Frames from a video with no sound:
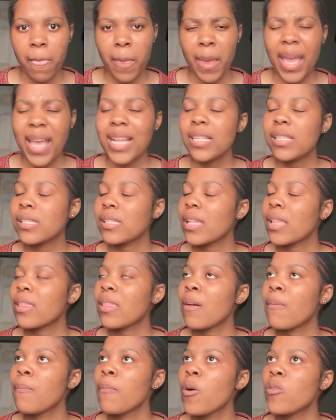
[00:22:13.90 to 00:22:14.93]
It's
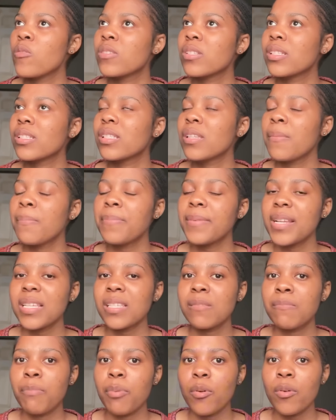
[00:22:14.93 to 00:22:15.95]
the most
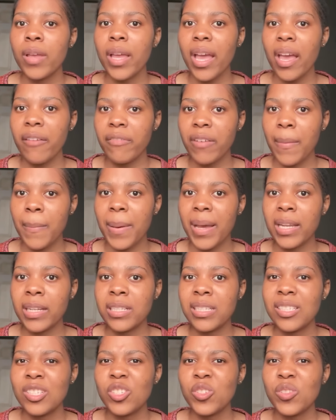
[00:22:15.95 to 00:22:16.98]
simplest book ever,
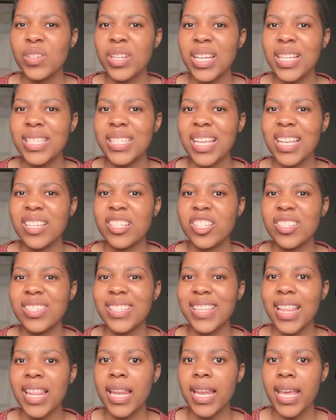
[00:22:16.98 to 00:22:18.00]
but students are
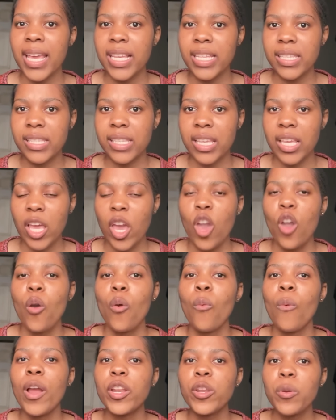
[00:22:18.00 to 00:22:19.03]
just lazy.
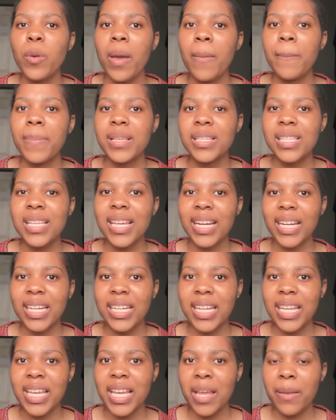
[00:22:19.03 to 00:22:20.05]
When you are busy
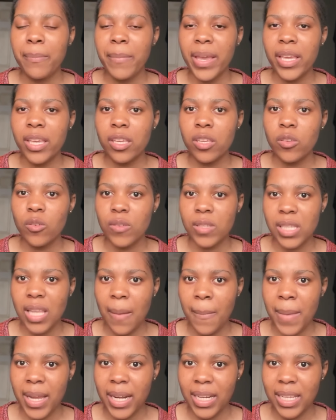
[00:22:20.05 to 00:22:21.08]
reading and making your
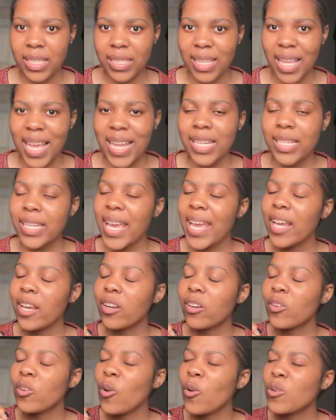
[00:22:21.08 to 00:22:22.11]
summaries, take
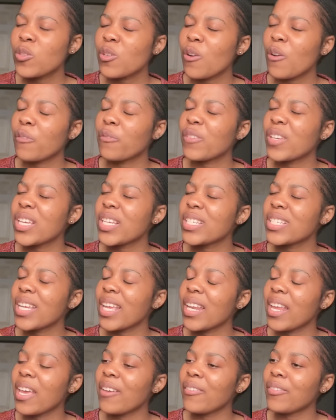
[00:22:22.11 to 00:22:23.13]
note of each
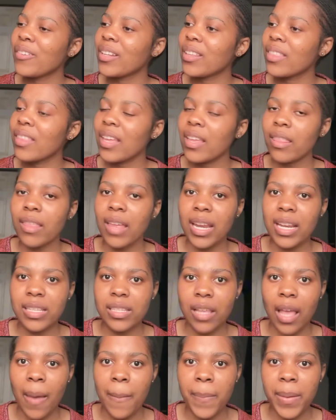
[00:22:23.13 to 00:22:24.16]
and everything that is
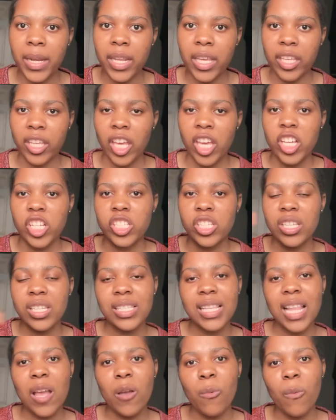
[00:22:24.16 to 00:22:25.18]
happening.
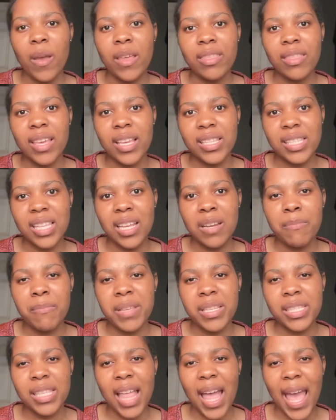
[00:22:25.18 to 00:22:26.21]
Just like when they said
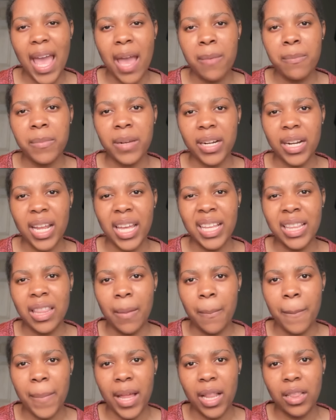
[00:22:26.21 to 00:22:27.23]
Mr. M rang the
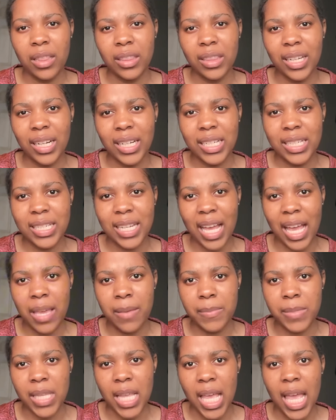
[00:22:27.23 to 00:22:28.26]
bell 3 times.